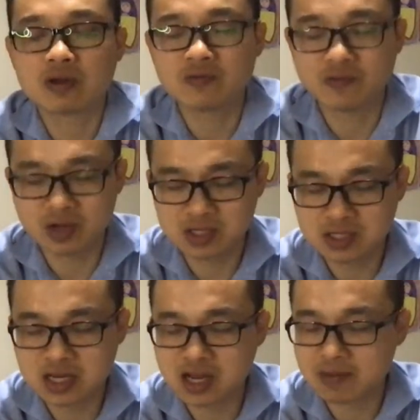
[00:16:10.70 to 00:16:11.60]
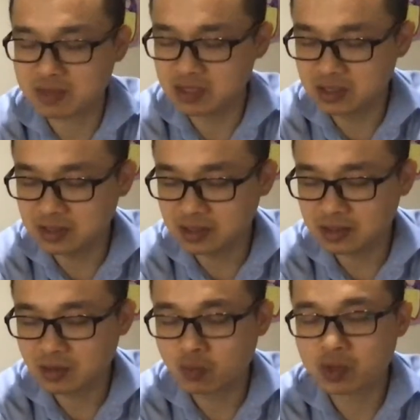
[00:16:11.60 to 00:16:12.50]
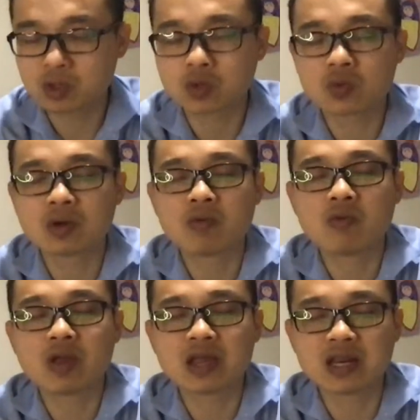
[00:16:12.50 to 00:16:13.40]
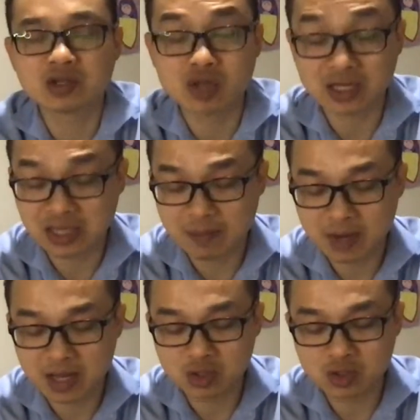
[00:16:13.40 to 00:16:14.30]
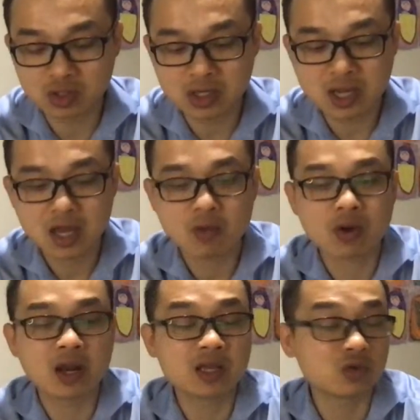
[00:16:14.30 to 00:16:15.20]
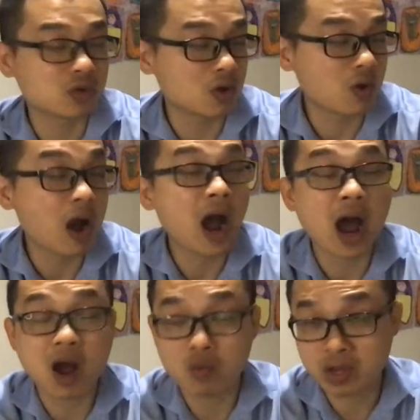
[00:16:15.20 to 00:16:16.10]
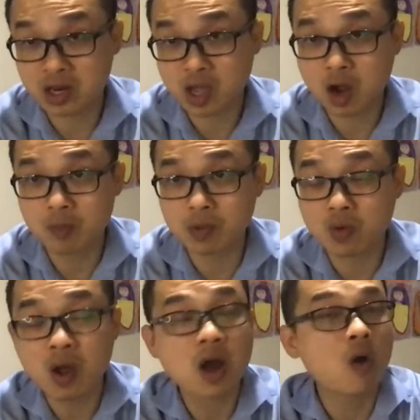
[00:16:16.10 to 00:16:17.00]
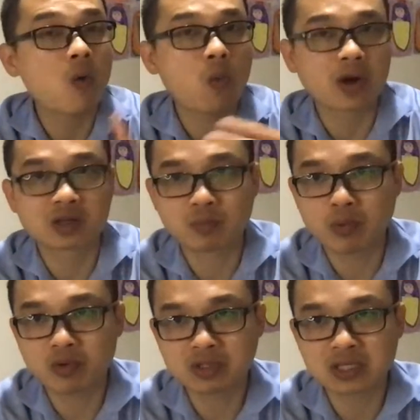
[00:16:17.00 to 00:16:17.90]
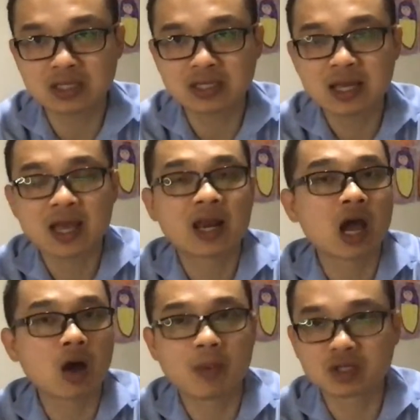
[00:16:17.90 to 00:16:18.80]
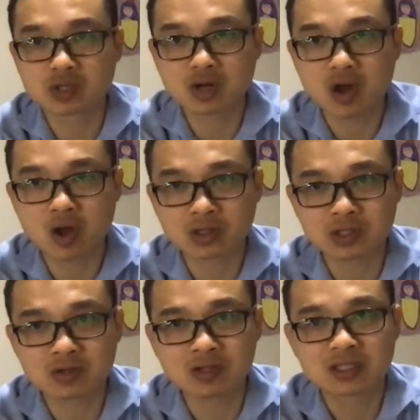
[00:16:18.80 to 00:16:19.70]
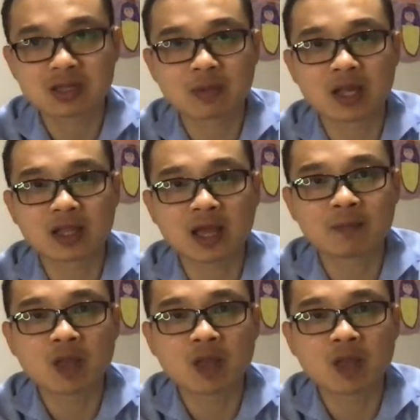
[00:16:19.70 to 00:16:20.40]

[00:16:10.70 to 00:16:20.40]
first, come in, we do an initial examination. We'll let you know how we can help you, what is the process, and how much it's going to cost you, something like that.